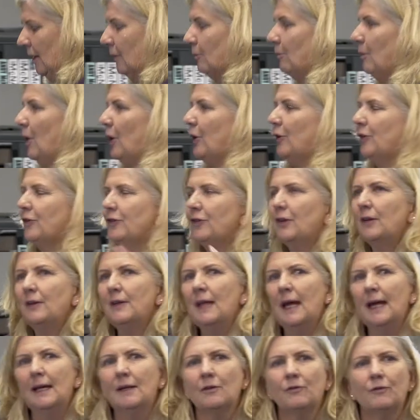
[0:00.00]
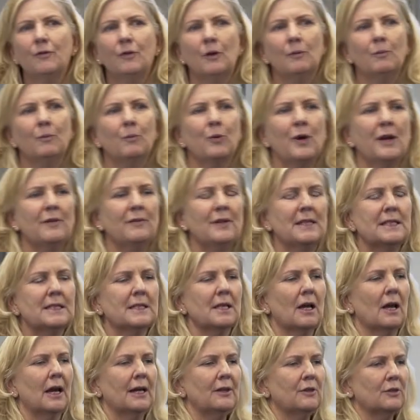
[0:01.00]
MOOCs and that previous
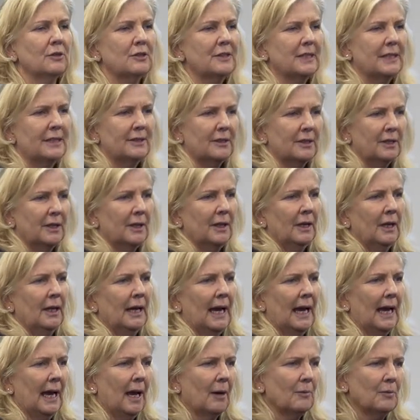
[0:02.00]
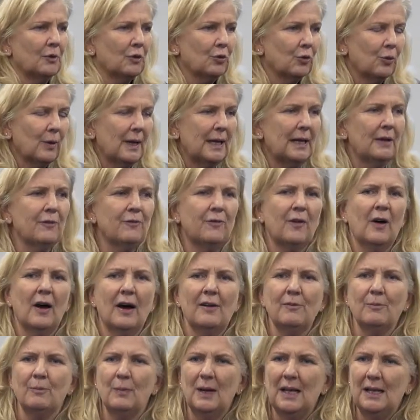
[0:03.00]
slide, you'll see um,
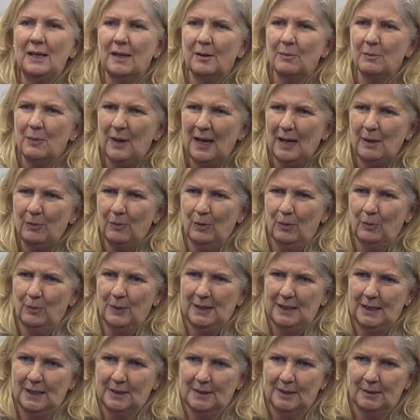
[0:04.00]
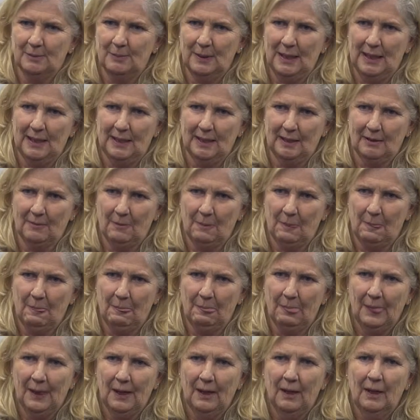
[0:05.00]
25 million people participating.
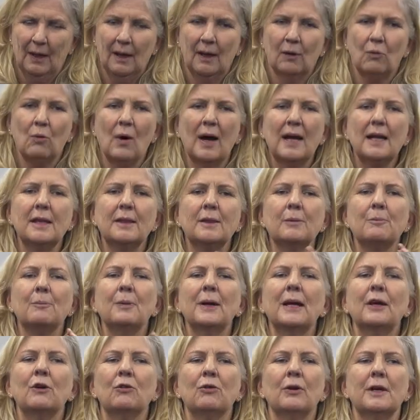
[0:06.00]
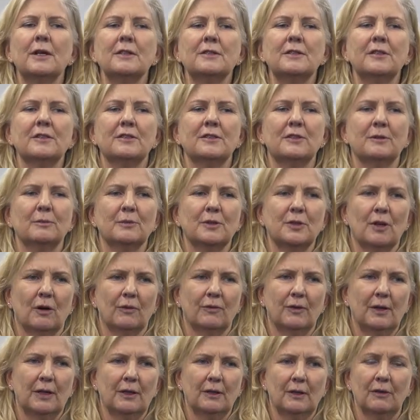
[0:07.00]
One of the big criticisms
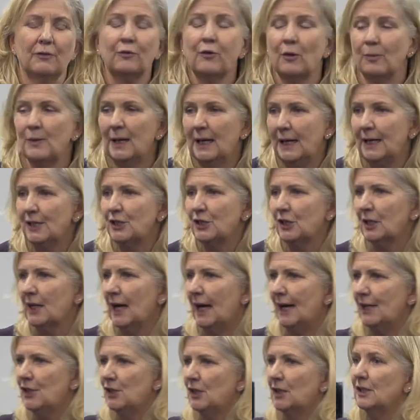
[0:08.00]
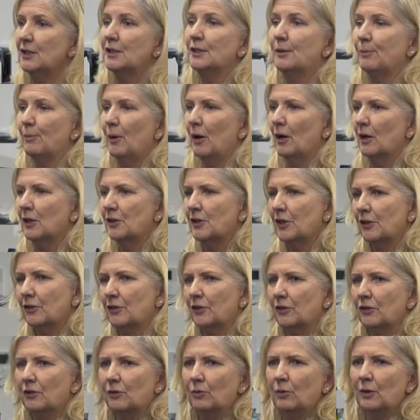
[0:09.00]
of it from the educationalists and
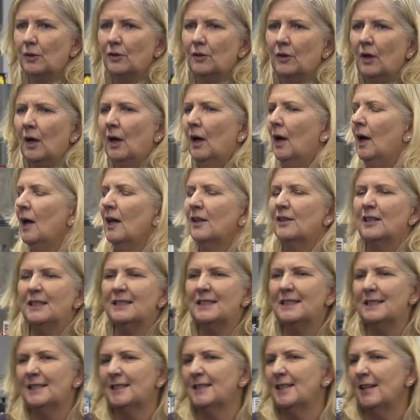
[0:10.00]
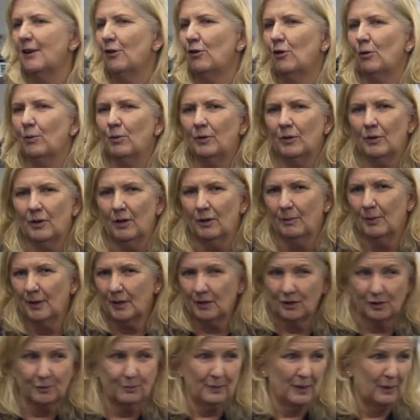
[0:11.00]
politicians was, this is terrible though,
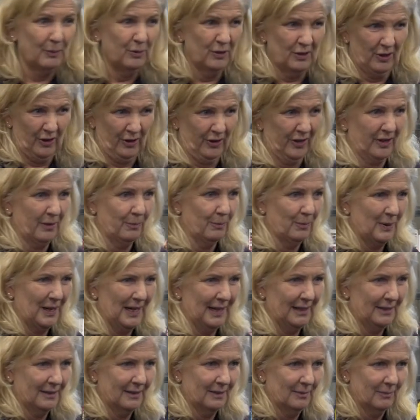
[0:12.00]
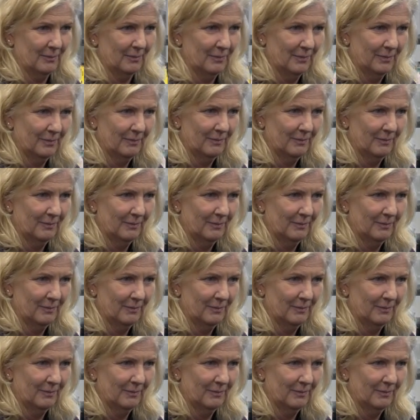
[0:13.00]
because people don't complete them.